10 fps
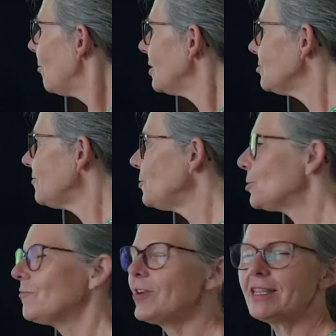wonder if you
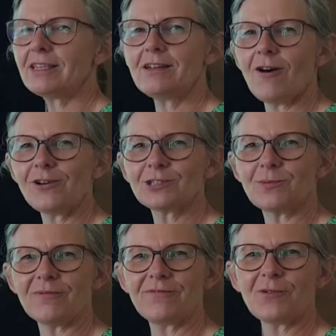can read the last
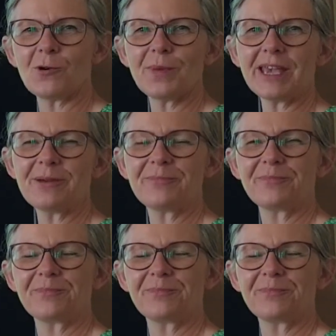one for me.